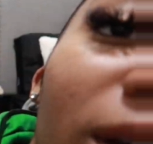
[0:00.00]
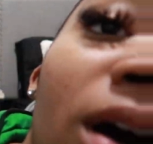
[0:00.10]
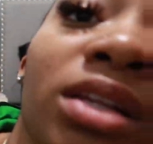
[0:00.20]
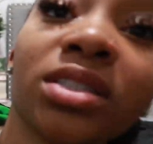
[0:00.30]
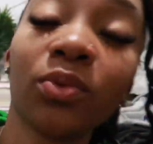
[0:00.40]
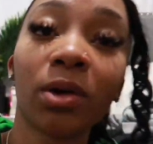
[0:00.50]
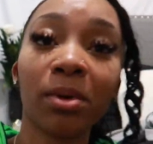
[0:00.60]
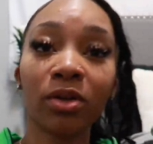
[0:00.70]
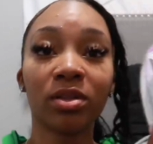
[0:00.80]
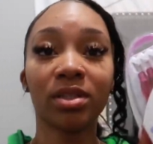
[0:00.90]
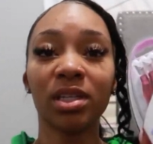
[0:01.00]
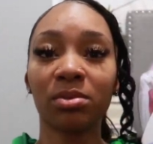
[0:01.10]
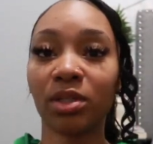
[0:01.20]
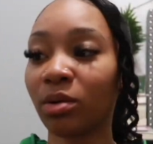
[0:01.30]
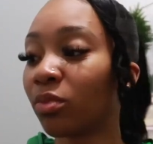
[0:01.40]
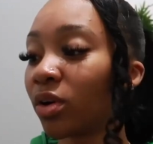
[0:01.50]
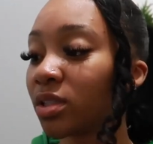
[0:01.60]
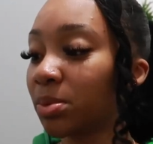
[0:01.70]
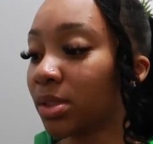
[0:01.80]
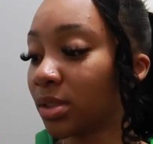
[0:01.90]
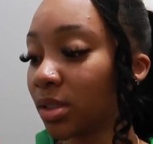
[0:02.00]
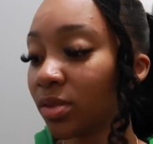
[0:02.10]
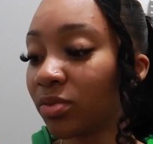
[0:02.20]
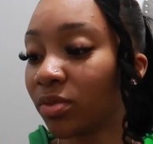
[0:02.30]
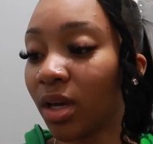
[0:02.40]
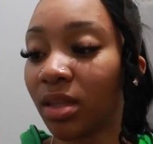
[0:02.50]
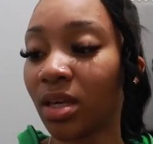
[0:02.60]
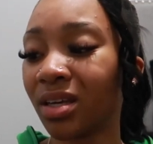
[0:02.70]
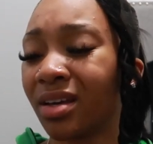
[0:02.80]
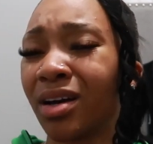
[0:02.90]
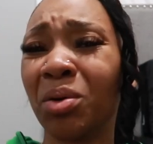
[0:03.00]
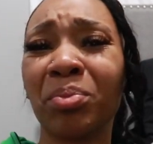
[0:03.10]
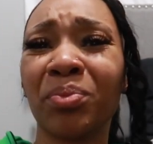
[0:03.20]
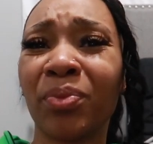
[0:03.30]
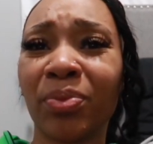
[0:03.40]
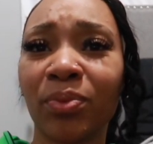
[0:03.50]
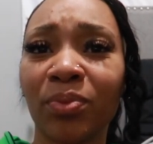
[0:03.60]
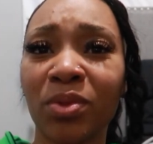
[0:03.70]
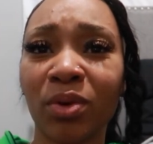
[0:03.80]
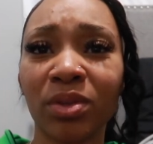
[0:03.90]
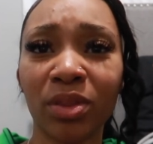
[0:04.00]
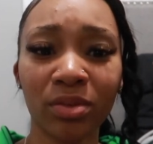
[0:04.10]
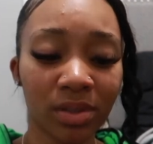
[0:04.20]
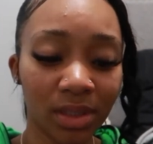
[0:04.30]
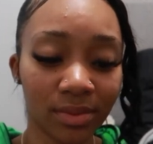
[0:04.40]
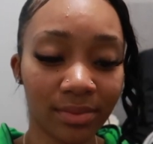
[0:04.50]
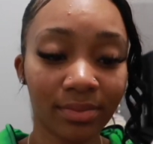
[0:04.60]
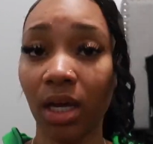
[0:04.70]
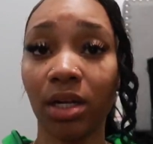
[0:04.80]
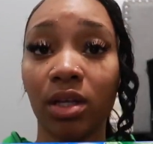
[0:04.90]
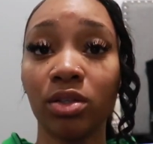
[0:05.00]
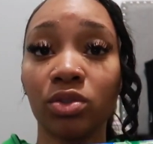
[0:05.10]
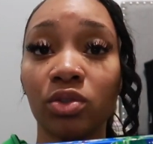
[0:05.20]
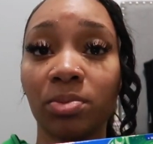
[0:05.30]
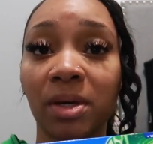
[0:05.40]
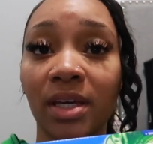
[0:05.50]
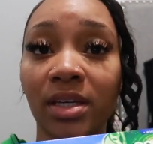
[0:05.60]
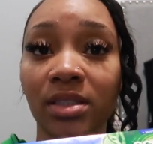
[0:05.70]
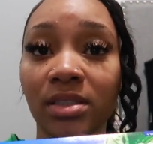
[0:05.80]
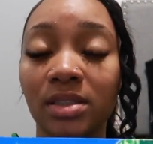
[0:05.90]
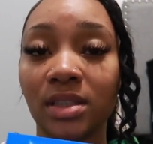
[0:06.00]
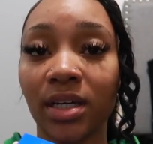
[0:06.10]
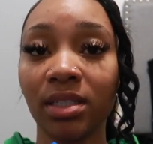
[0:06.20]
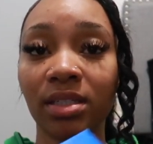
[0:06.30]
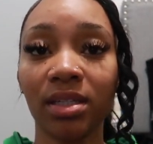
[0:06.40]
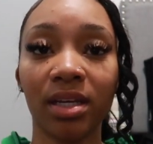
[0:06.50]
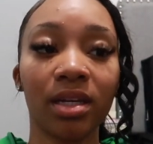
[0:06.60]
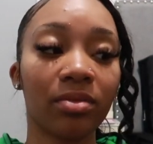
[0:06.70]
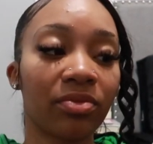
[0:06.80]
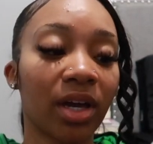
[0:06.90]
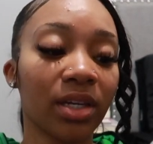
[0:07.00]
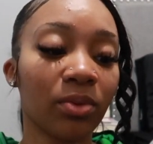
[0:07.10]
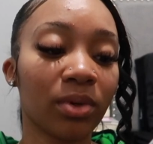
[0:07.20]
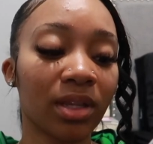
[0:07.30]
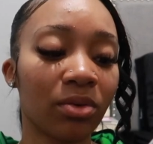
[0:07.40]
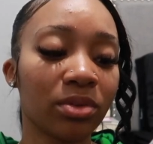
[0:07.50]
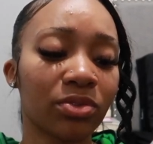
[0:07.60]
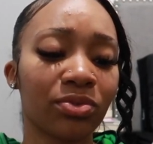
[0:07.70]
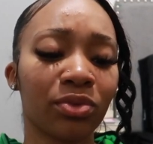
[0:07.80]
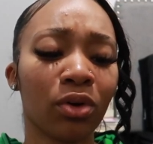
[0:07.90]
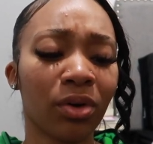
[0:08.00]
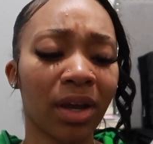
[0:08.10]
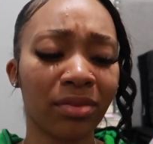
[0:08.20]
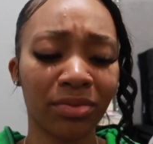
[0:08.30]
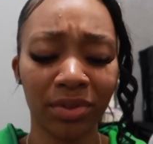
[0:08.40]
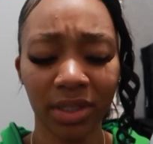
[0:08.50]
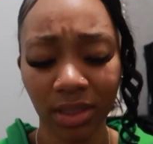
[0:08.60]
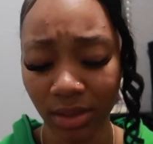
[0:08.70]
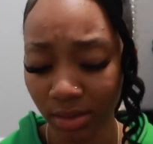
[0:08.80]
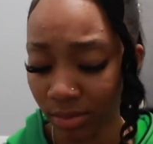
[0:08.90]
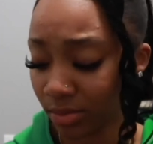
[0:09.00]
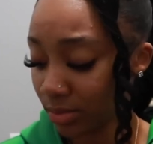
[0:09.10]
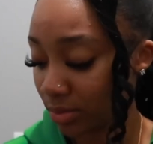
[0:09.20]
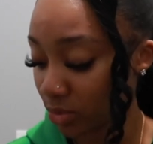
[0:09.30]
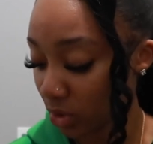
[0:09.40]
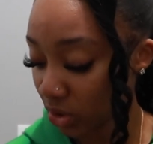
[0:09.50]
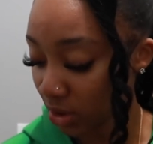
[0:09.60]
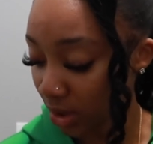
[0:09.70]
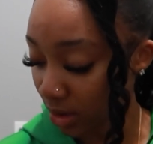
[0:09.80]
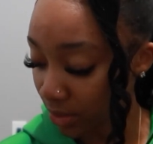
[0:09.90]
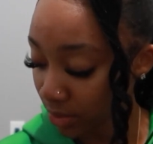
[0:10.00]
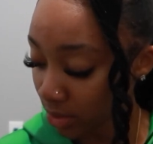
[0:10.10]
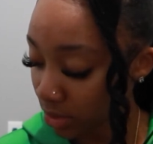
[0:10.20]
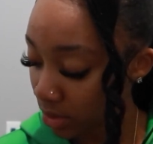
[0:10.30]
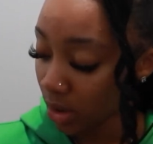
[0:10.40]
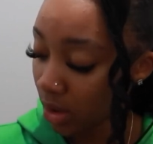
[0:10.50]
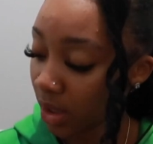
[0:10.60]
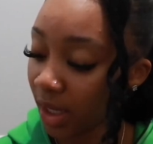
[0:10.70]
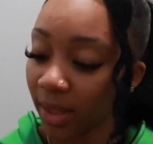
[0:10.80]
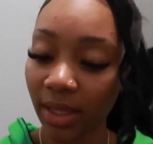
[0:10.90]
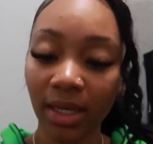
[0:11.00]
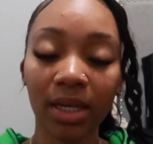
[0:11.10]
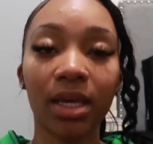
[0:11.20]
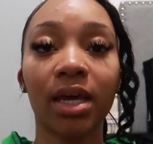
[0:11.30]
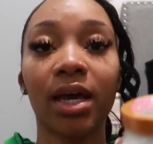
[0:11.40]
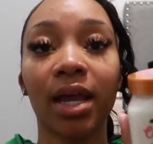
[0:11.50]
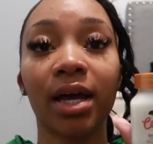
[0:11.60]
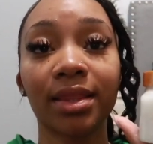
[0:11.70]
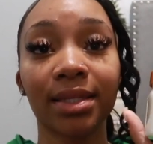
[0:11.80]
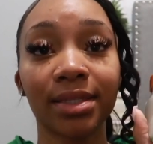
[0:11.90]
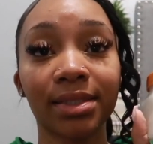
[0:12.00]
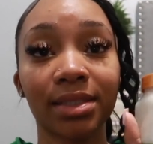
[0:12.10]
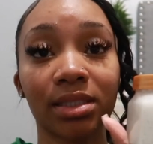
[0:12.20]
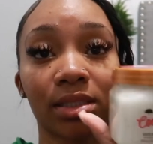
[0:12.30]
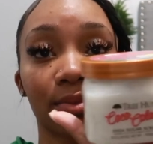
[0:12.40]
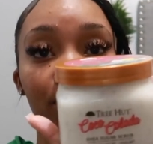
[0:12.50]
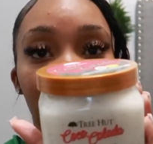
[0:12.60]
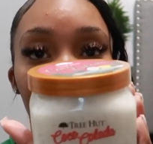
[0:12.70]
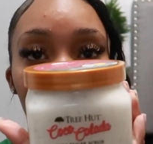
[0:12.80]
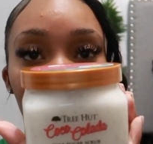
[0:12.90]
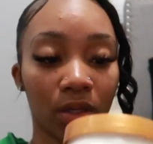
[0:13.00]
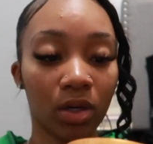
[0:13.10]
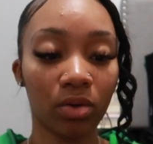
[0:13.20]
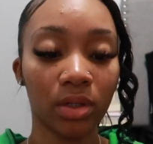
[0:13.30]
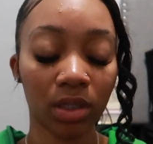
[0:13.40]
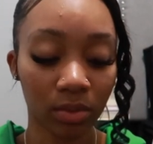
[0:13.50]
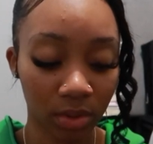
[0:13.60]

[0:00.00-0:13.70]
honestly way better than these but they're more expensive and they come with only three i got another toothpaste i didn't end up finding one that was fluoride free so i just got that one and then i got this the coconut